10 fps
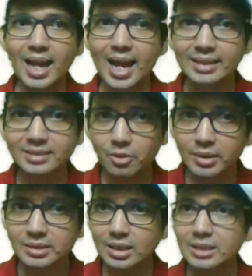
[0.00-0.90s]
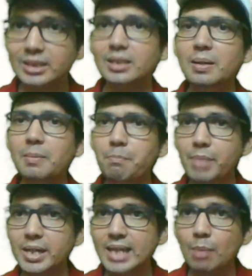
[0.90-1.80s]
As a result,
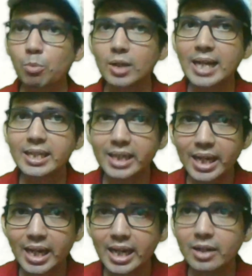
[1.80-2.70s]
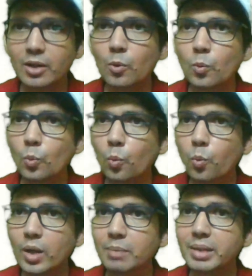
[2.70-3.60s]
metabolite A
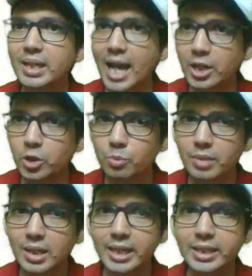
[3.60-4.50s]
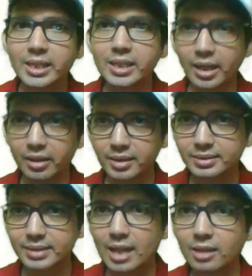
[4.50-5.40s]
will be accumulated in the
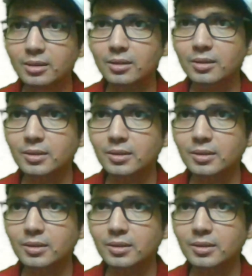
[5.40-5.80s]
cell.